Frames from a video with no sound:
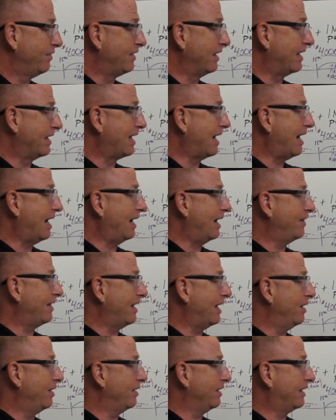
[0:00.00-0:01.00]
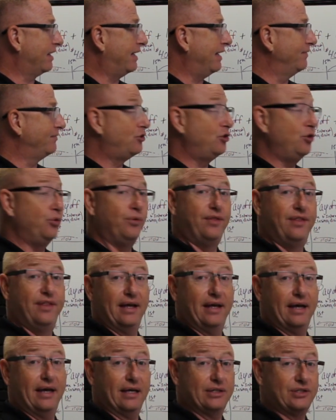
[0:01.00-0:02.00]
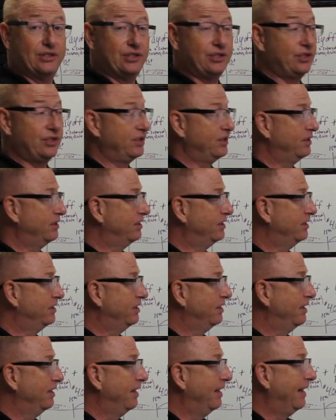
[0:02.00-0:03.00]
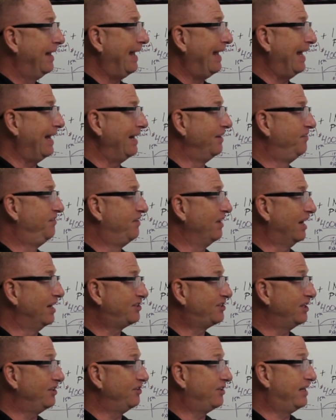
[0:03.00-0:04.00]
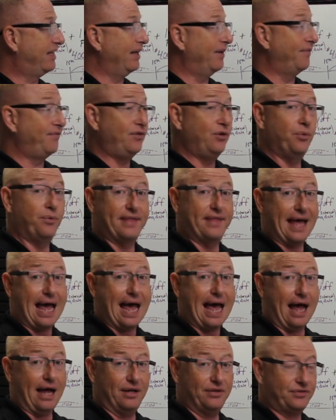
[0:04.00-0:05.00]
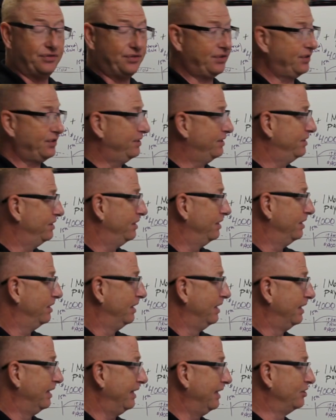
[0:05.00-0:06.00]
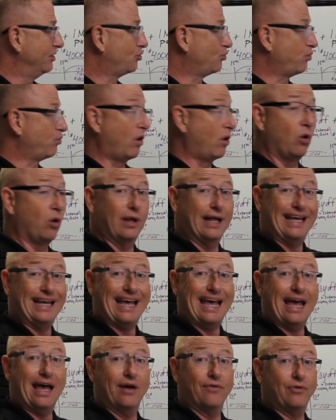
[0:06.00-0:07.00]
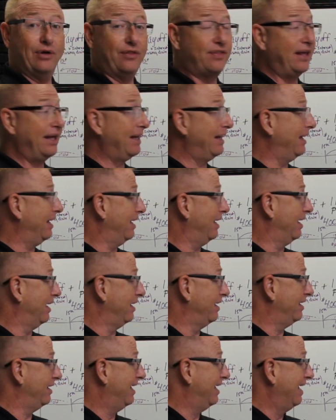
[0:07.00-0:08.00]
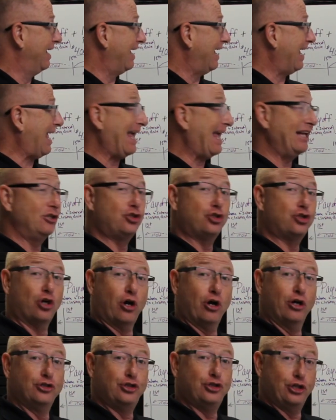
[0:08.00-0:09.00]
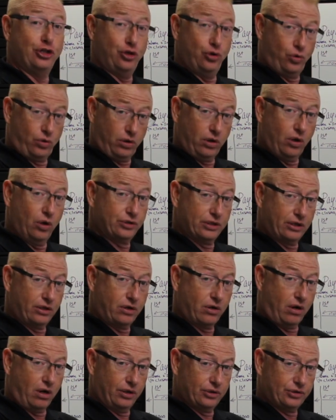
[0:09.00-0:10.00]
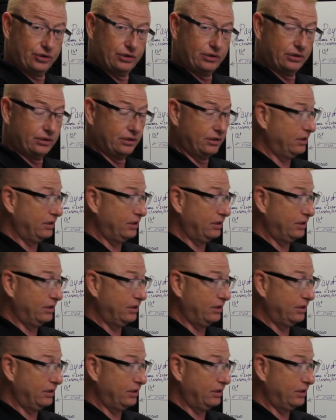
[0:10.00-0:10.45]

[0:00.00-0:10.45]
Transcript: The guy that gives you this and doesn't give you that is rolling everything in and charging you closing costs.